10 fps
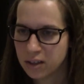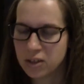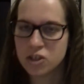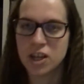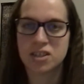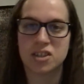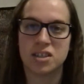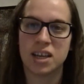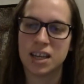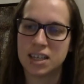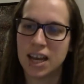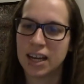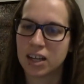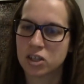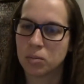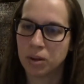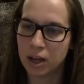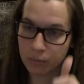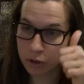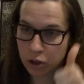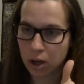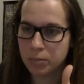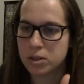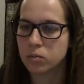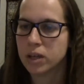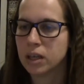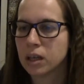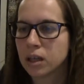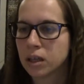Jessica's taking 10x and applying for jobs. Sweet.